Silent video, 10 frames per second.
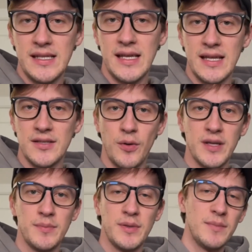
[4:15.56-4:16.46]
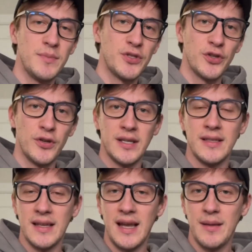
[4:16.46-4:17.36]
As always, please be sure to
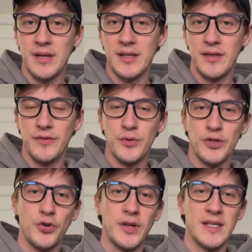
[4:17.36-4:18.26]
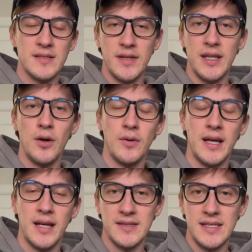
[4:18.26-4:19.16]
hit the like button if you enjoyed this video,
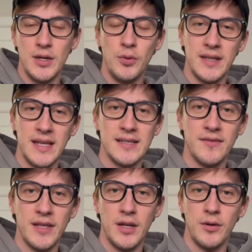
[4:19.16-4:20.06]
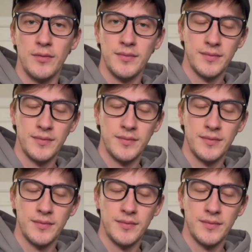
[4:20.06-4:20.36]
and I'll see you in the next video.